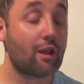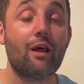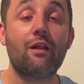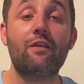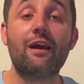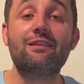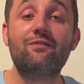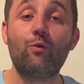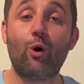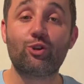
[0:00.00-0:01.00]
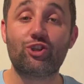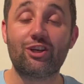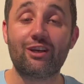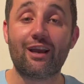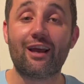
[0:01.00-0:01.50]
Thanks for
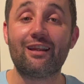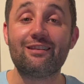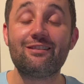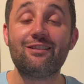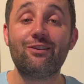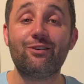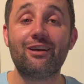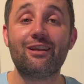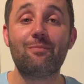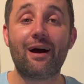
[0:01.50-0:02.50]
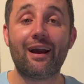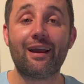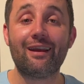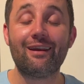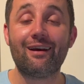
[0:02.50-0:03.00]
watching, and see you in
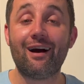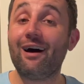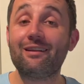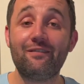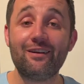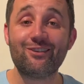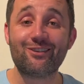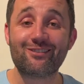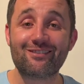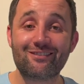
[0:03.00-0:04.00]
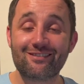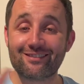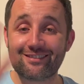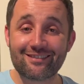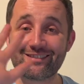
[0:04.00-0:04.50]
my other videos.
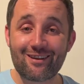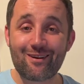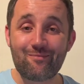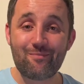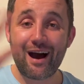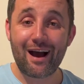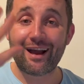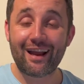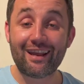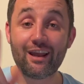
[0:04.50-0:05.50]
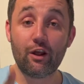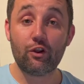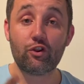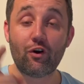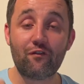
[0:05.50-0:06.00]
Bye!
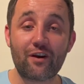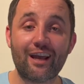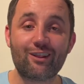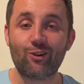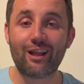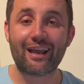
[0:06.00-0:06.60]
Don't forget to like